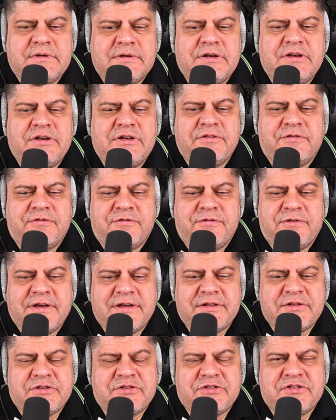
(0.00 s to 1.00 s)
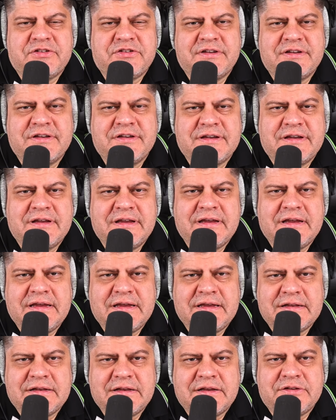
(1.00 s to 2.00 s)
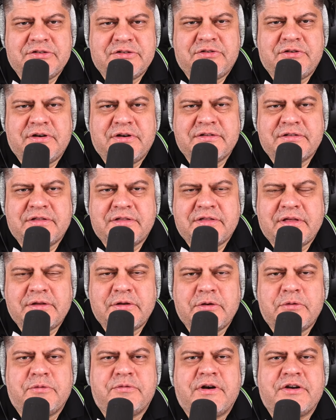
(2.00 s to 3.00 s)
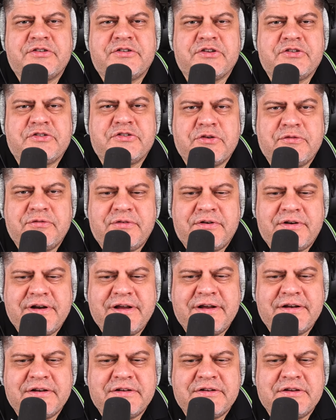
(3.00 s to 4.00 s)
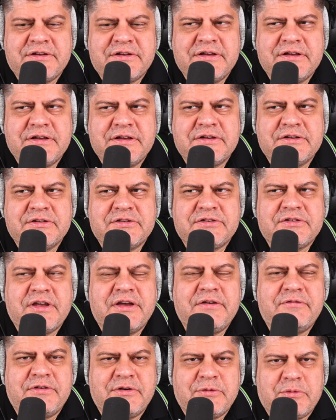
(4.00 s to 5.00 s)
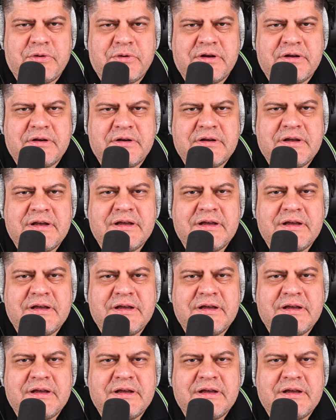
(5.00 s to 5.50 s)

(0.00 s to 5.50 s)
Defense and strengthening of Russia's sovereignty is everywhere.